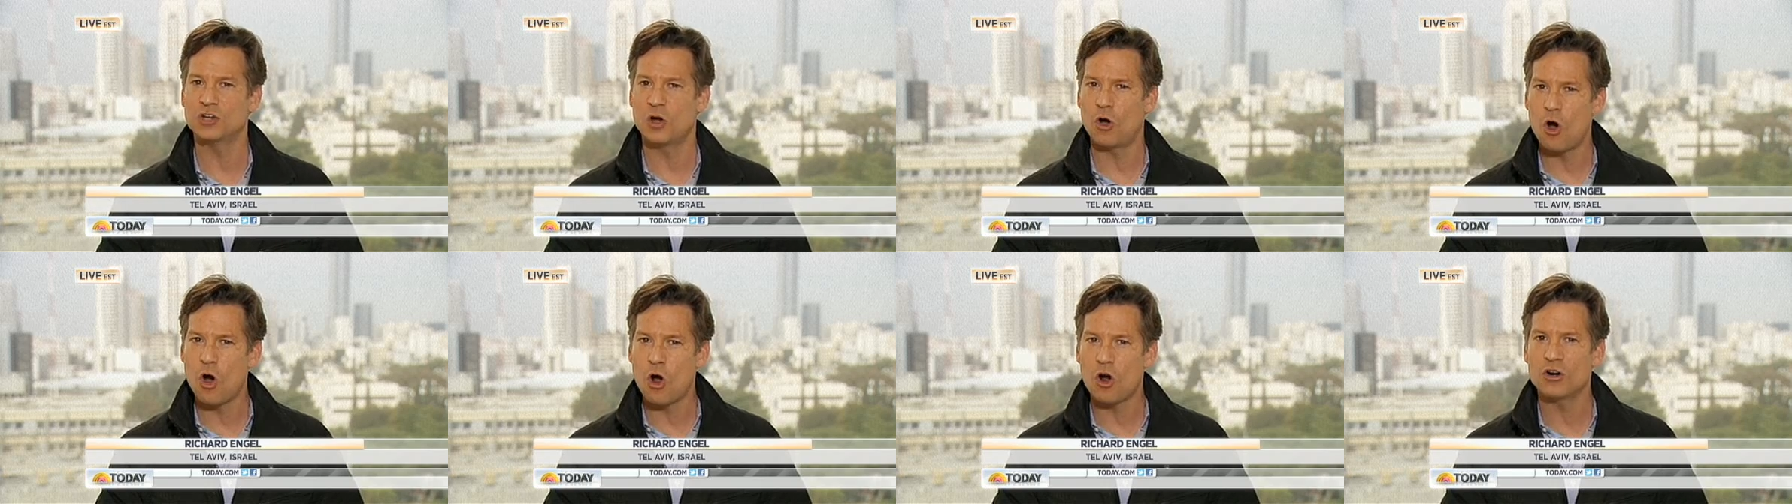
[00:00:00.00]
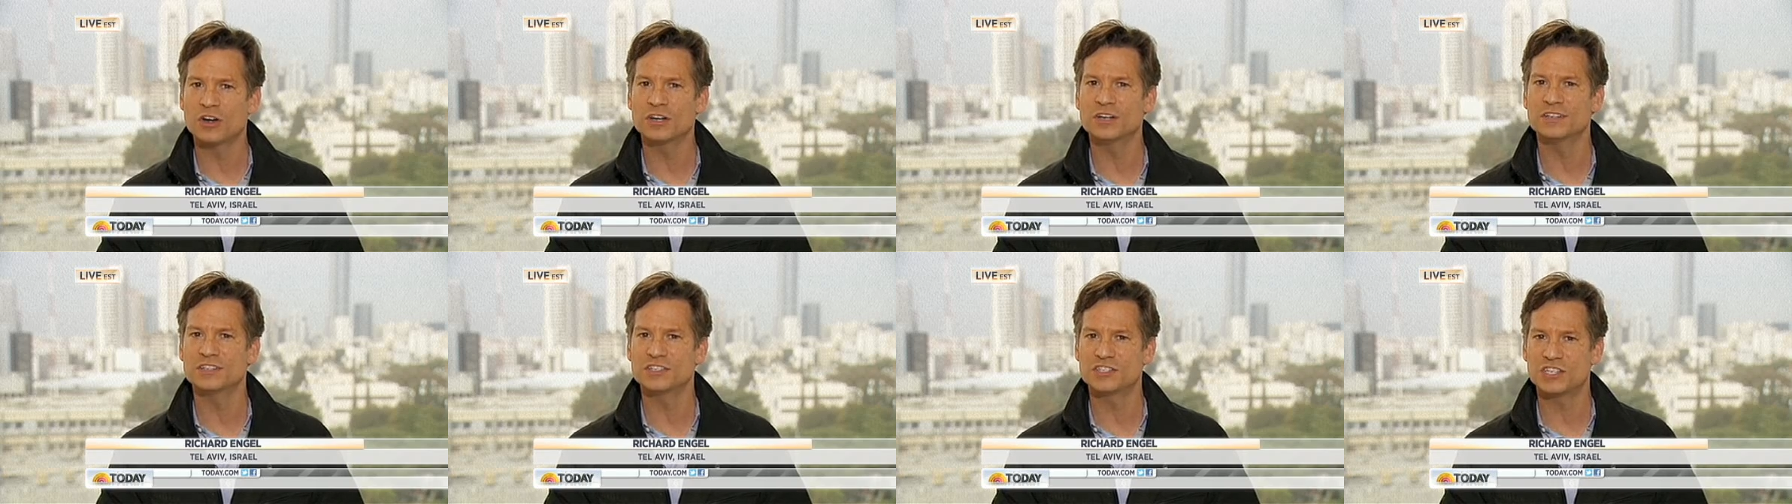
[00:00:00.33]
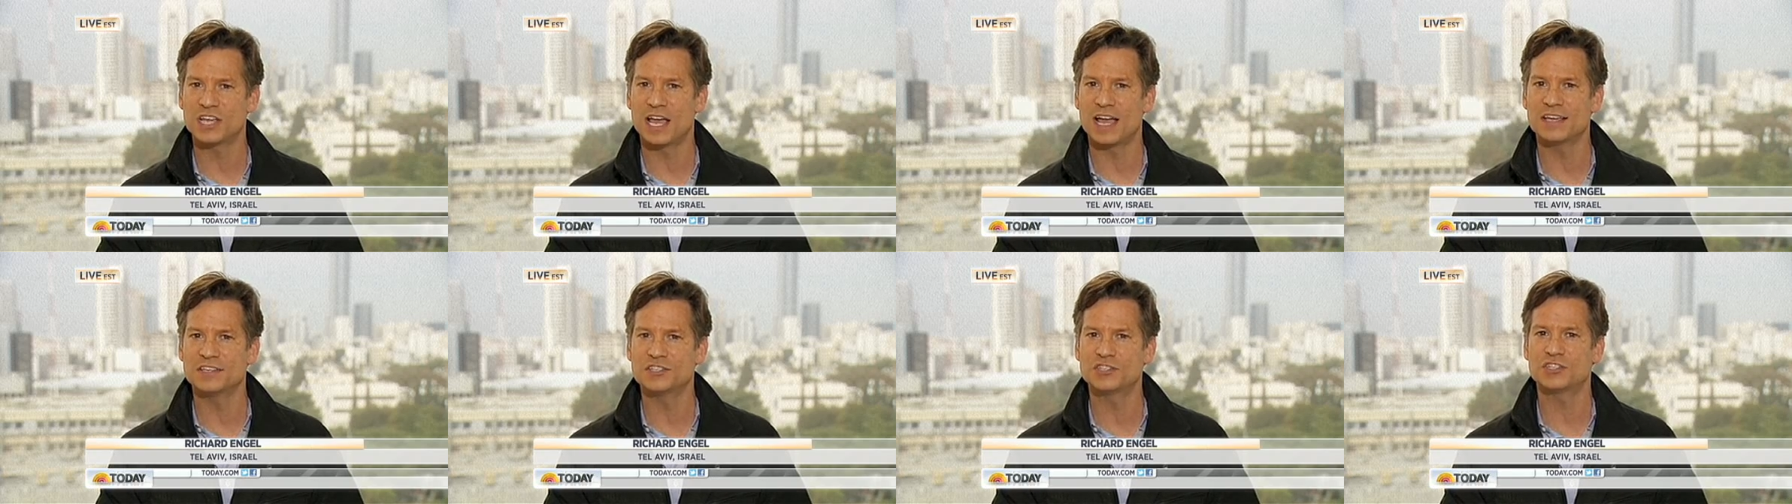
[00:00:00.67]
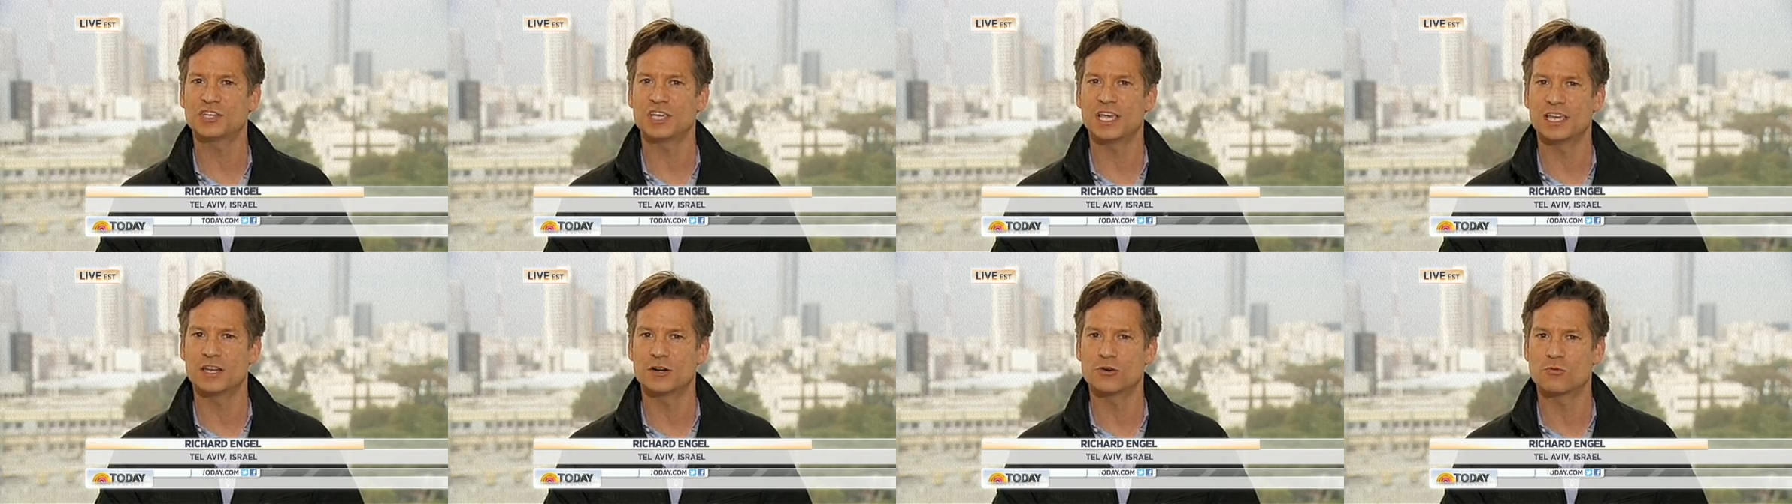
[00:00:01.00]
hardened
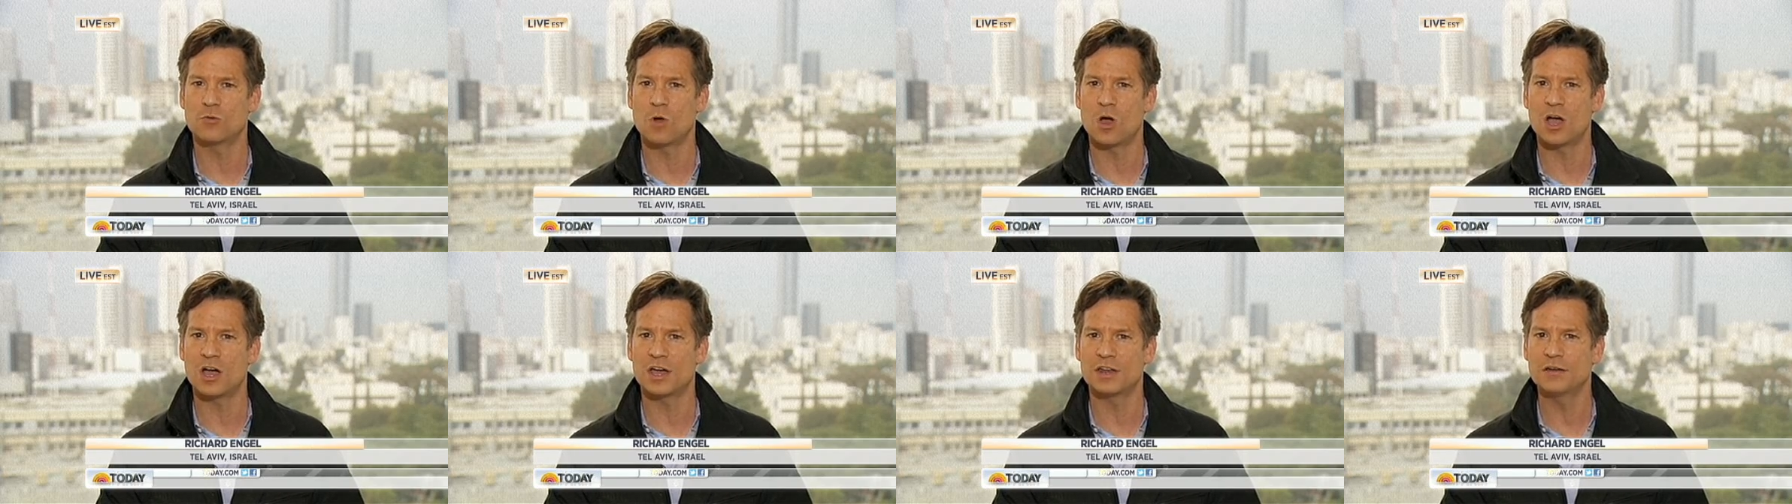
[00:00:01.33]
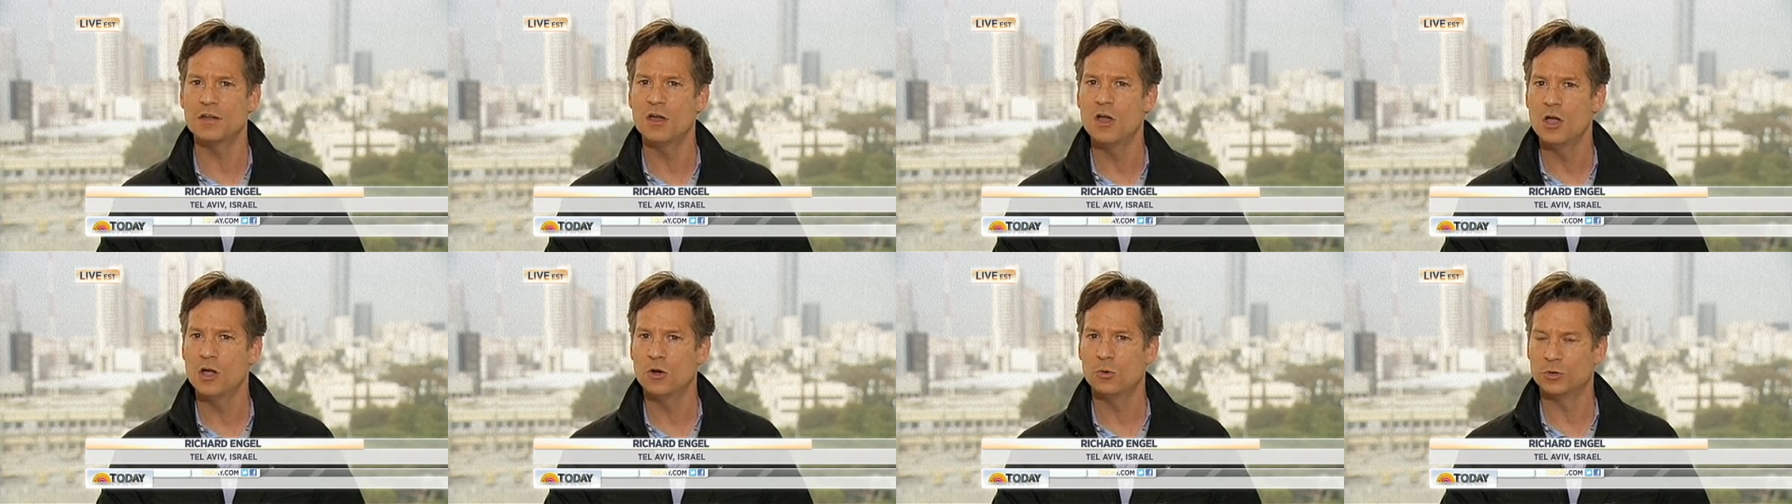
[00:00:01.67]
sites in Iran,